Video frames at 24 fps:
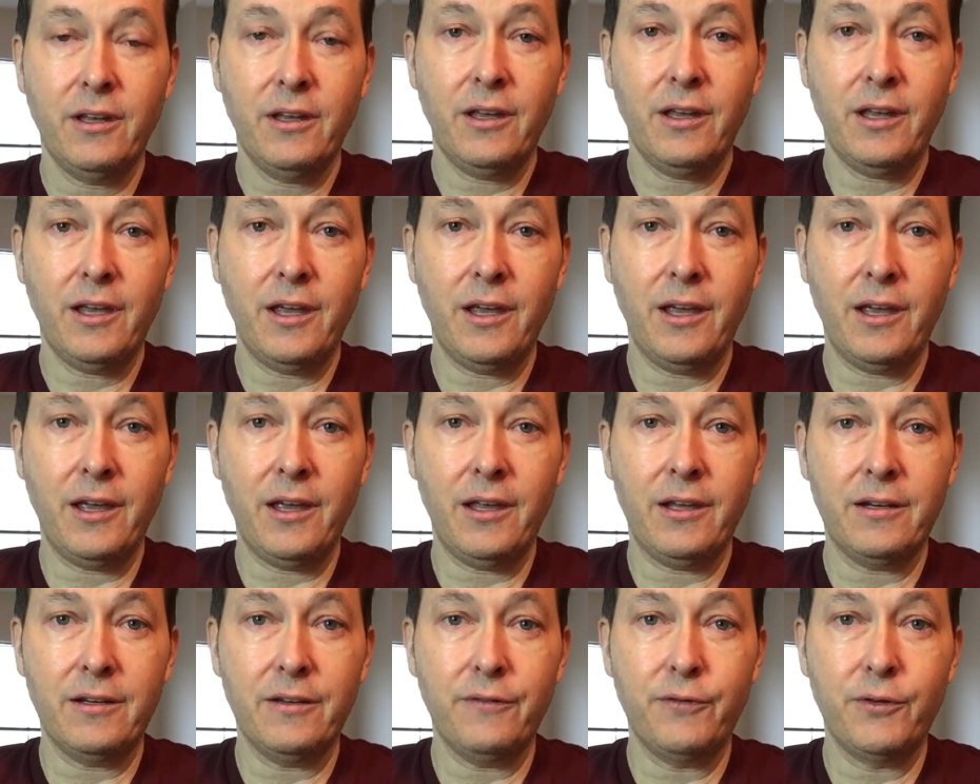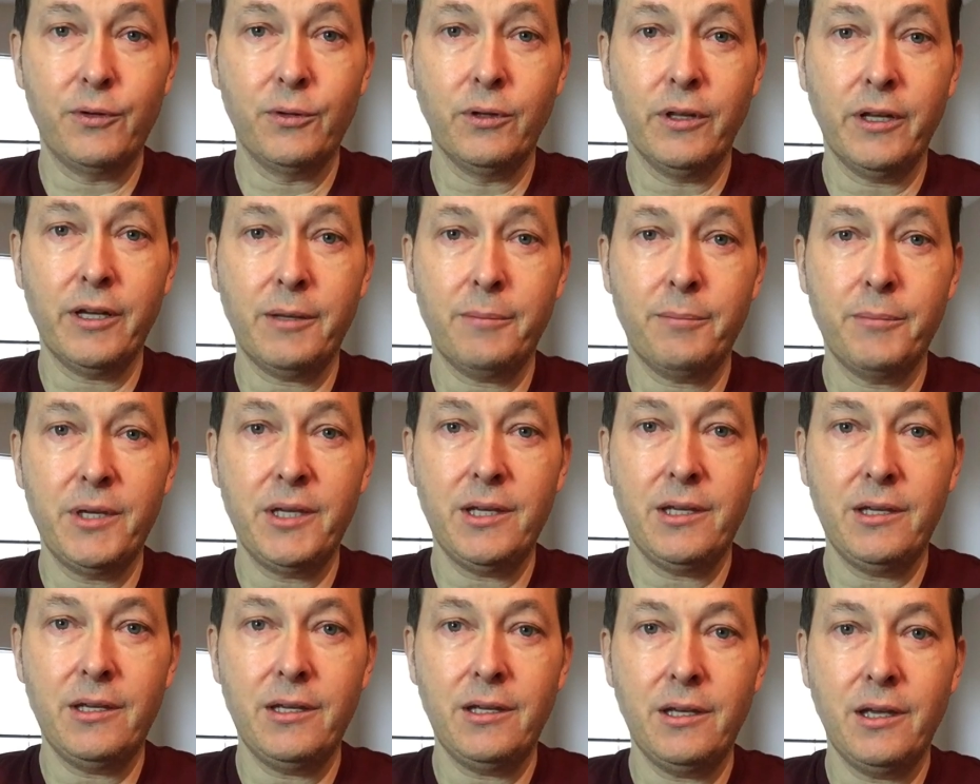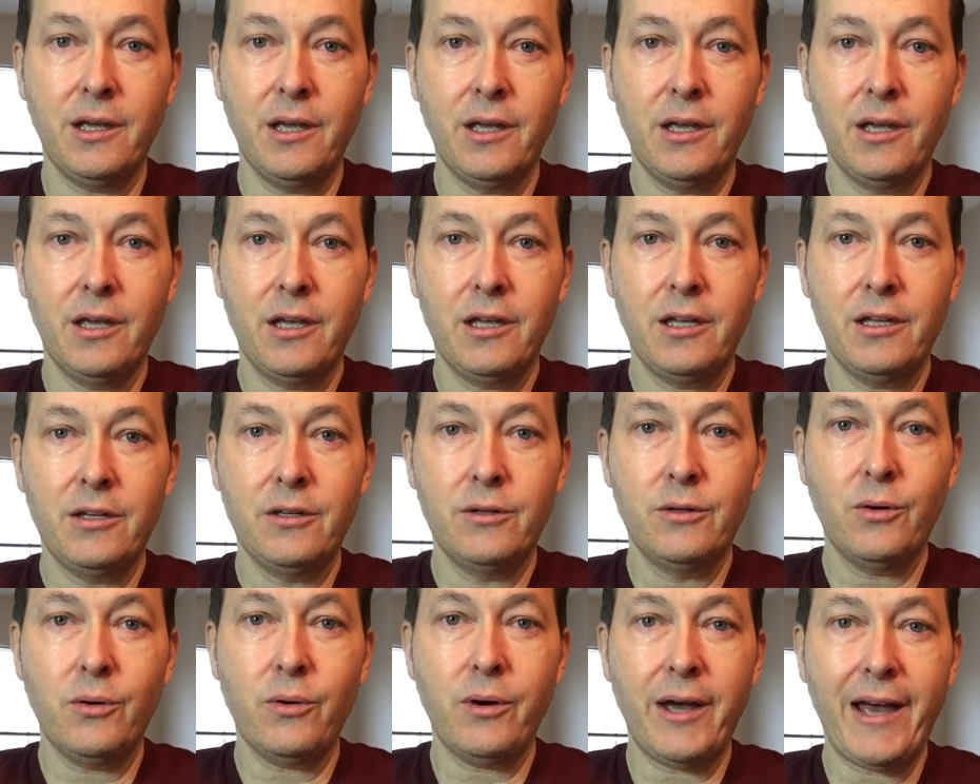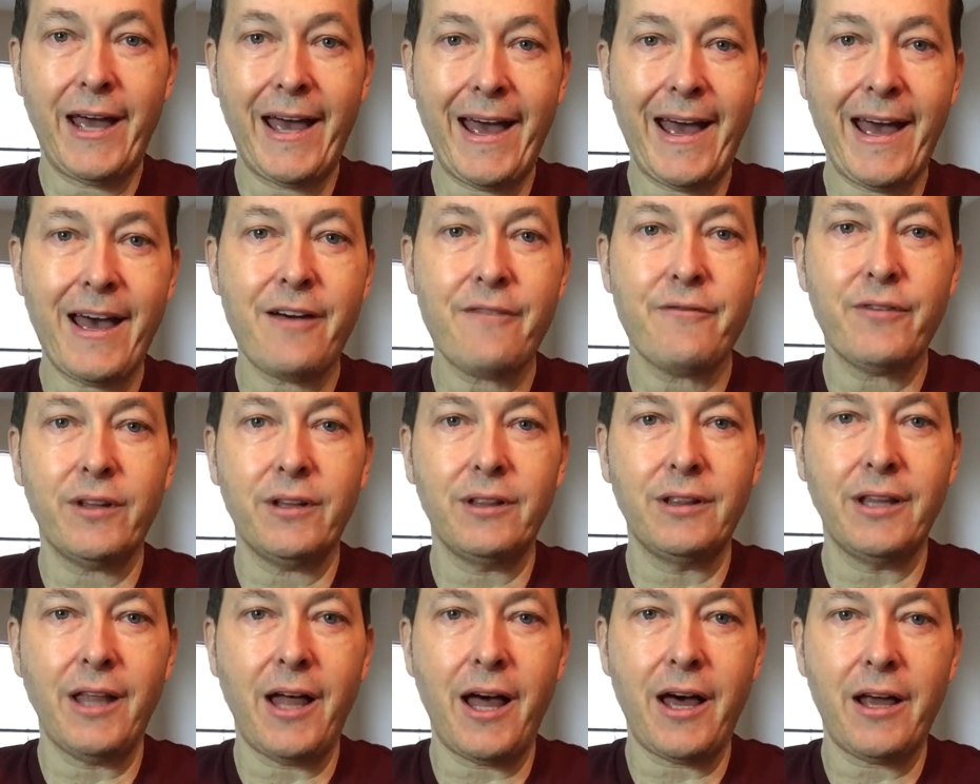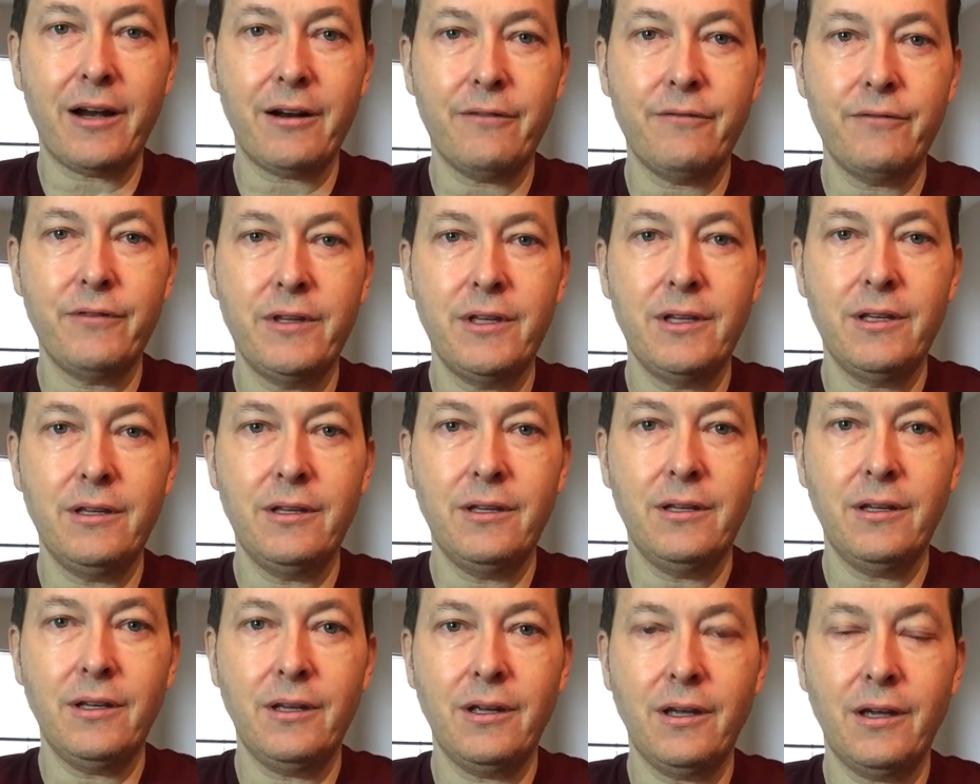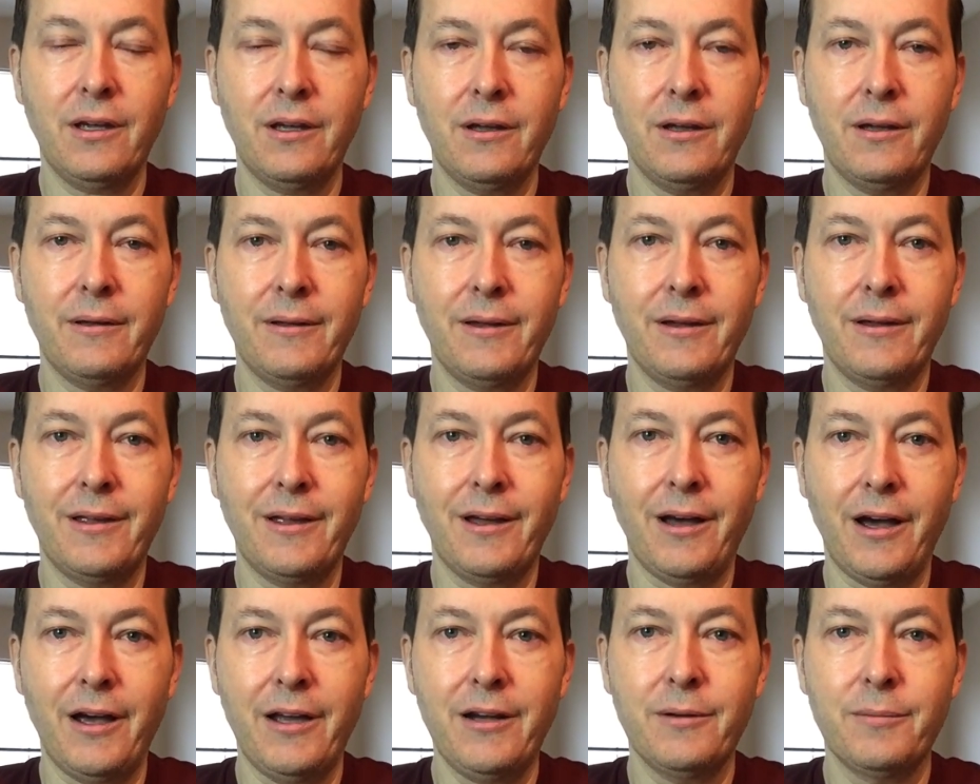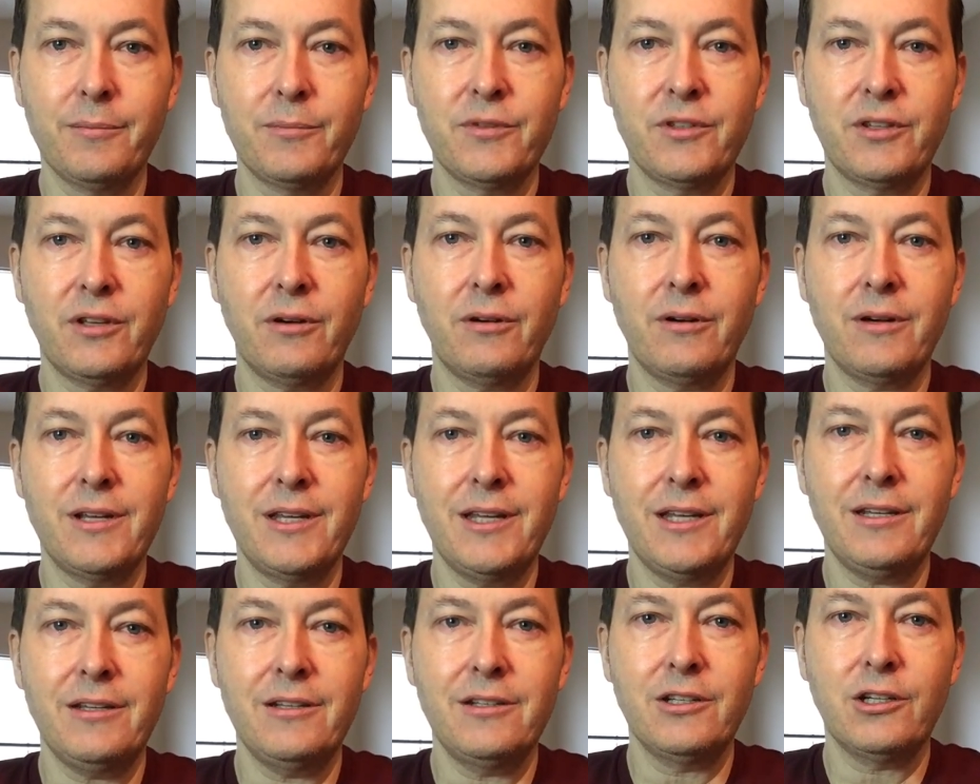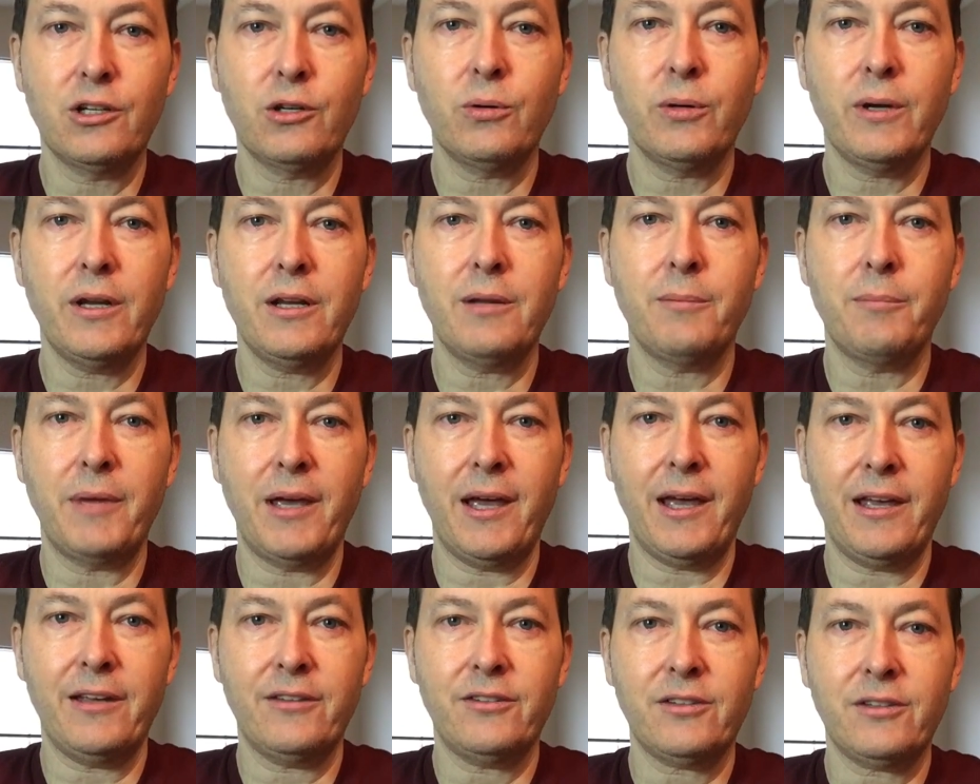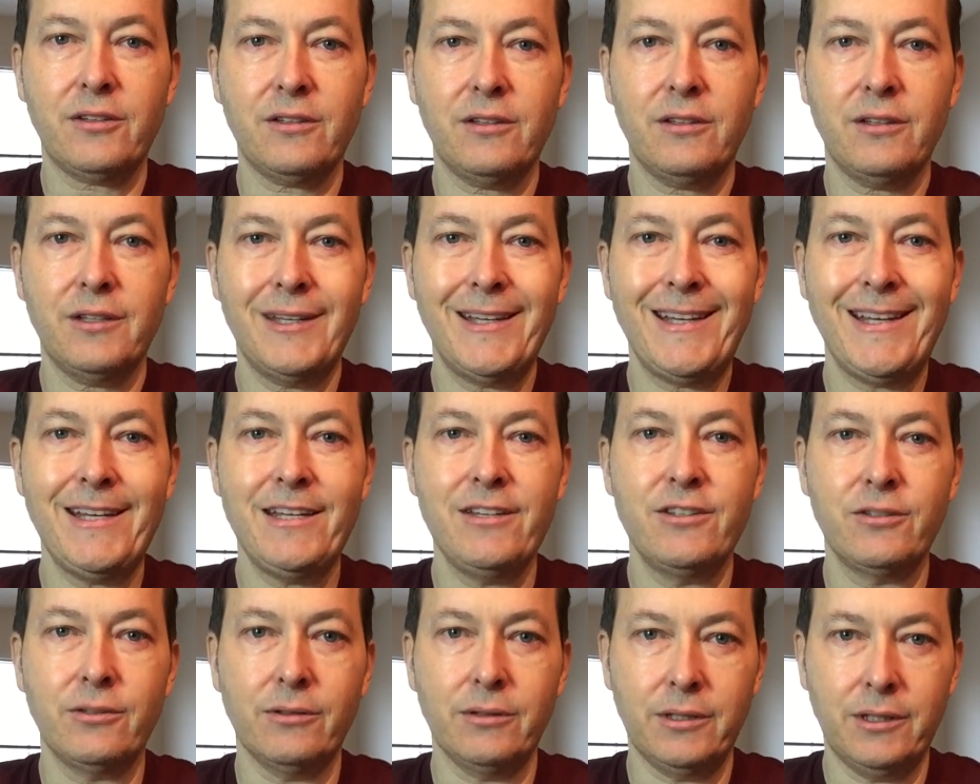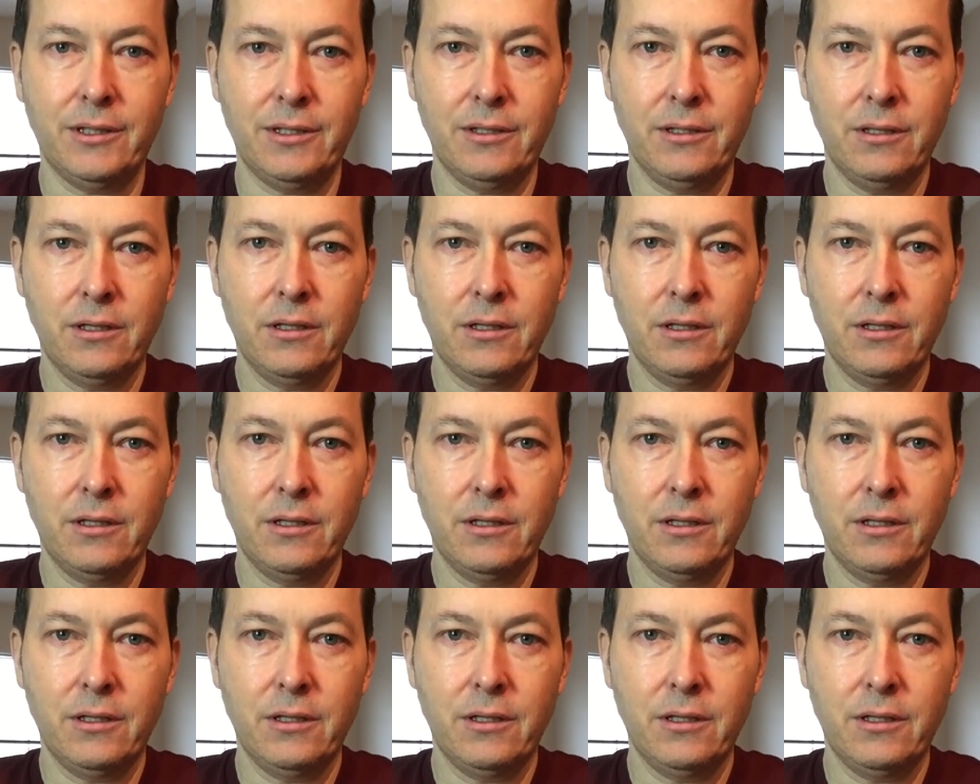And if you're like me, you don't have a lot of the items that are needed to create a mask easily.